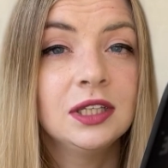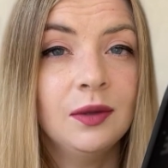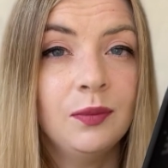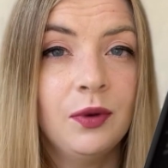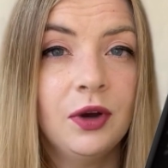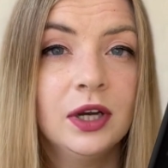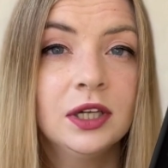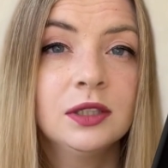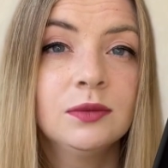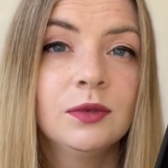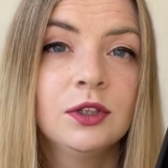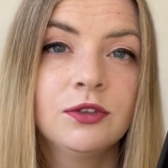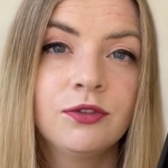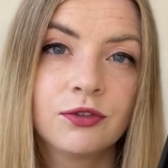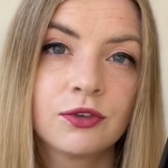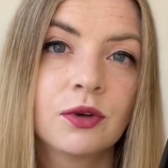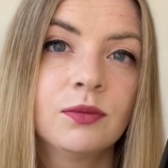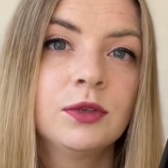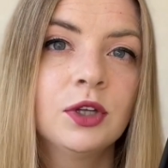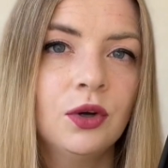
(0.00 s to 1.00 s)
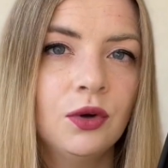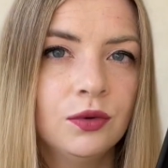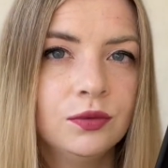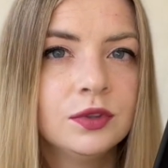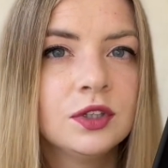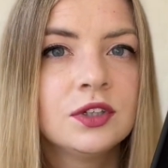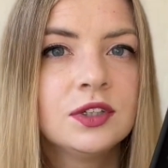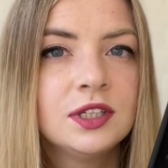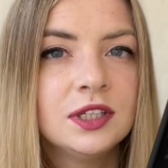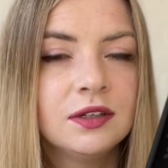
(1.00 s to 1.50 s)
apartment from the
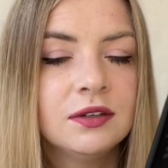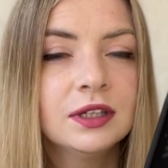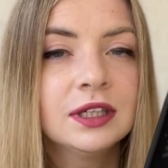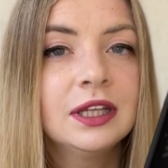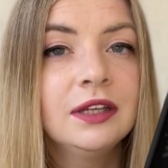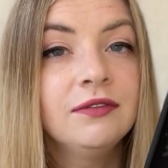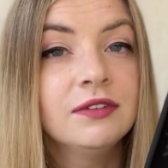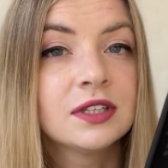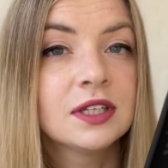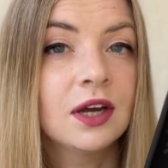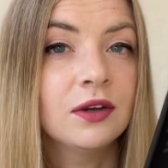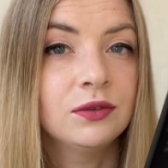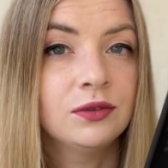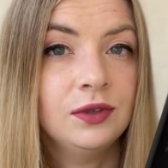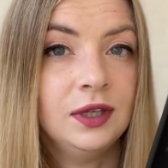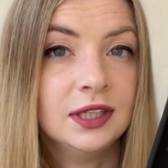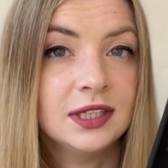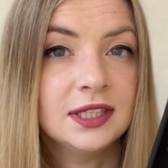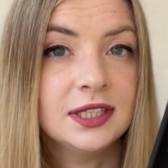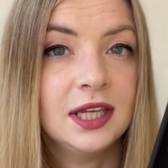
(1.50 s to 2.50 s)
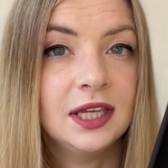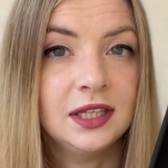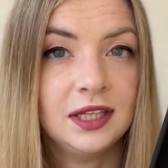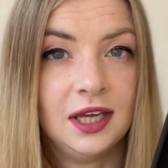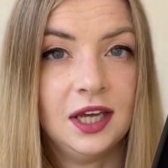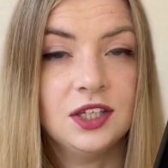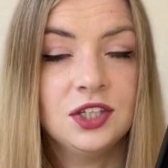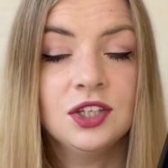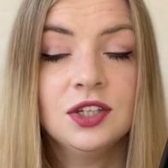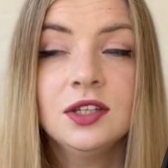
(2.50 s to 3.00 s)
owners directly without real estate
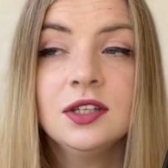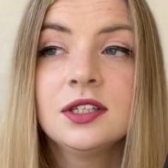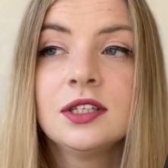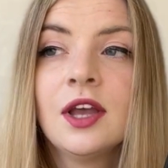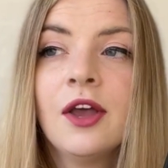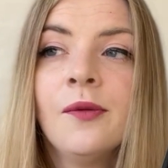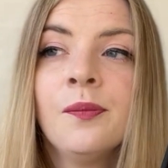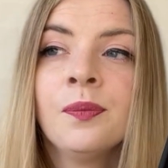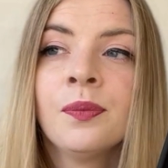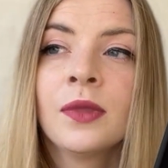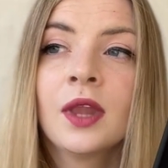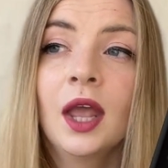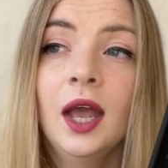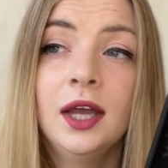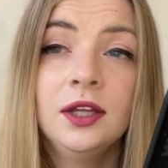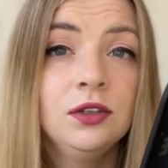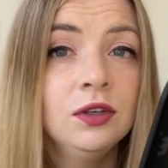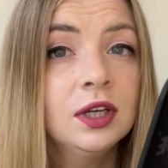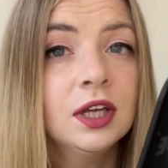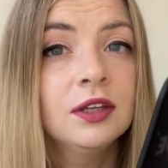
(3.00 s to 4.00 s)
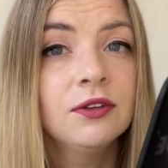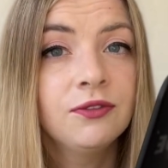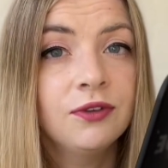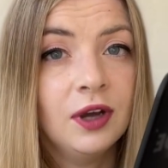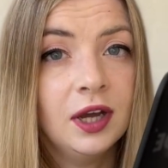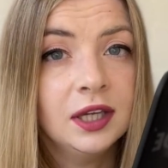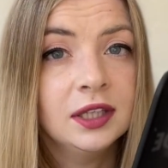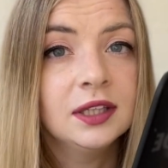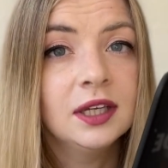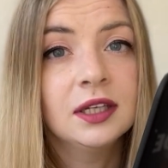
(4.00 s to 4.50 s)
agents and you can
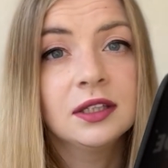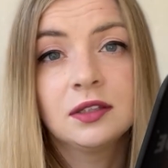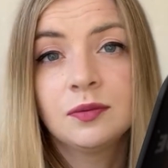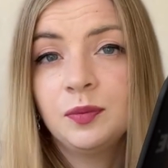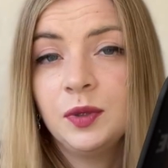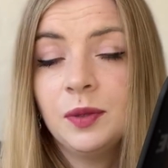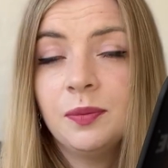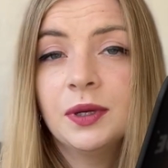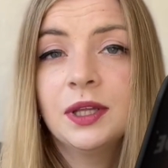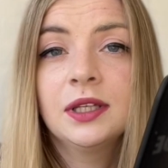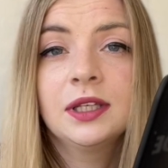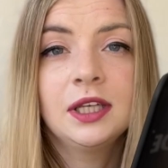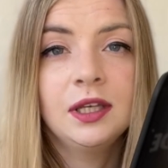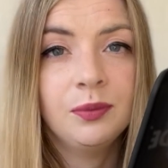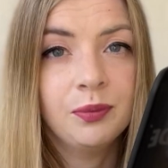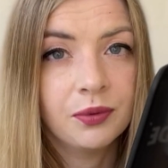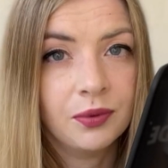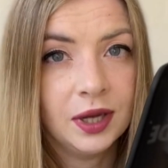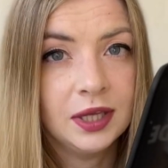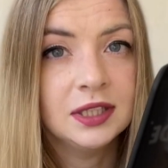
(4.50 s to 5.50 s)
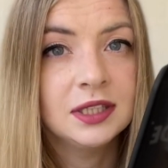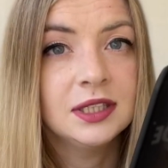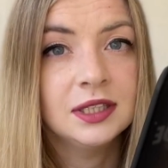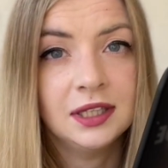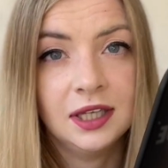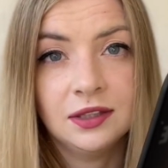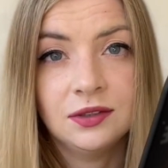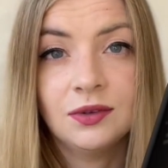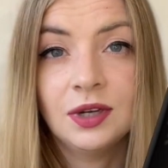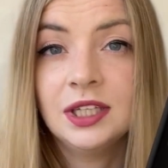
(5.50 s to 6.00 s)
find that people keep
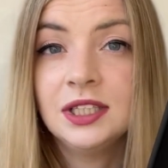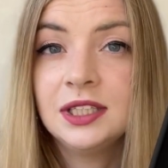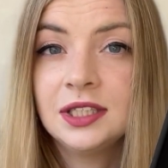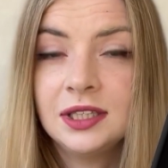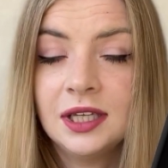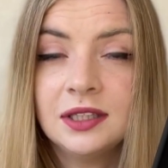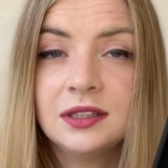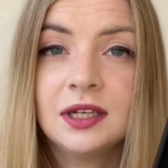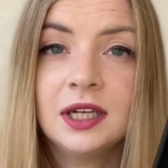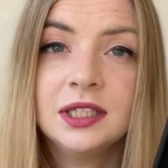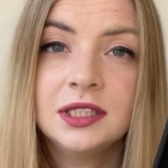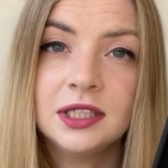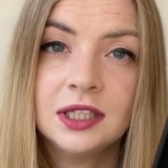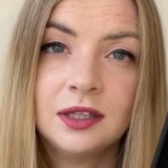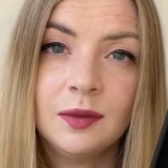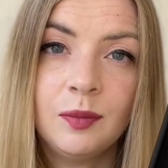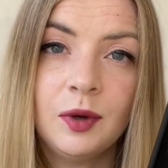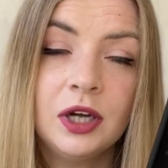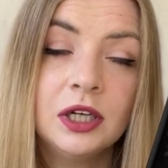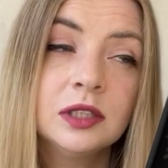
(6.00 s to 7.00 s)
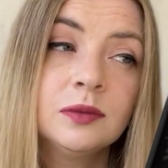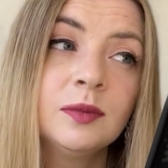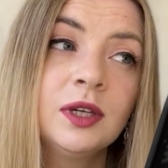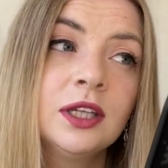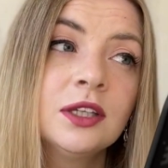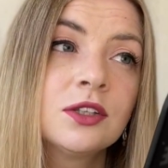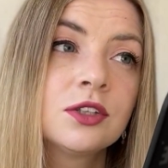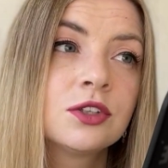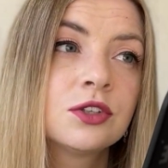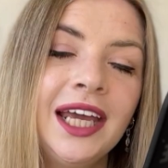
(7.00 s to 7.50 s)
renting and renting and renting
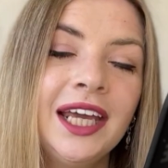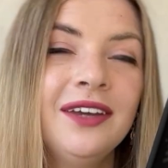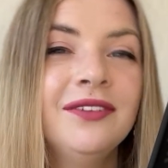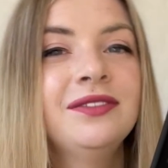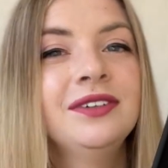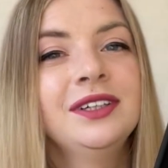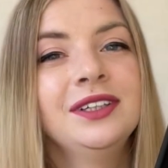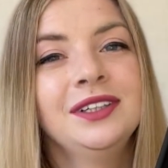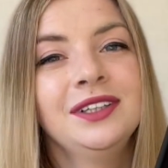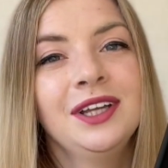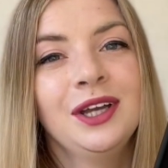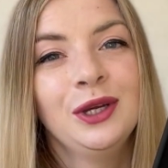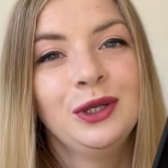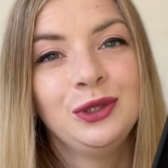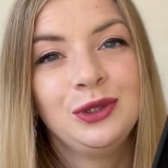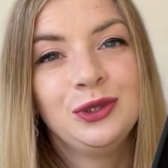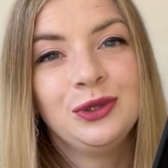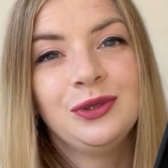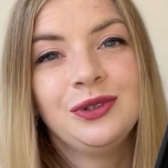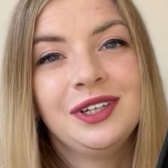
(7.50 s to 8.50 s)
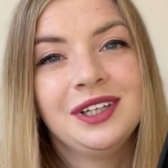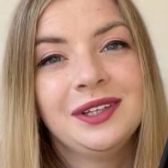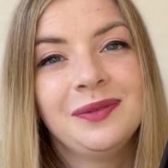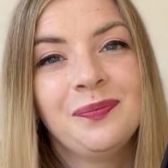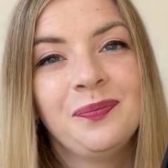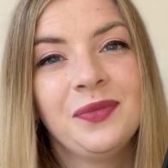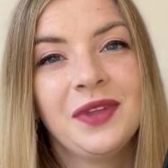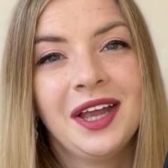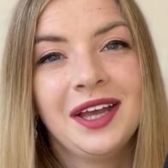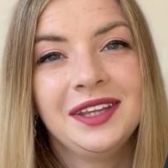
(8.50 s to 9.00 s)
apartments even
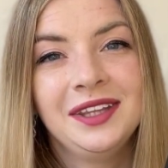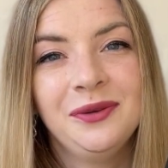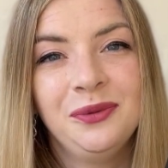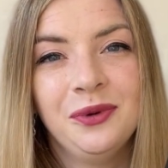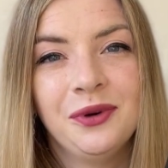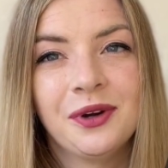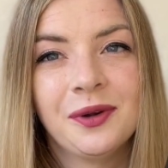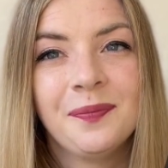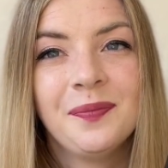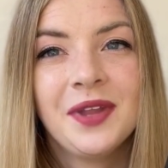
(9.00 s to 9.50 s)
during the war.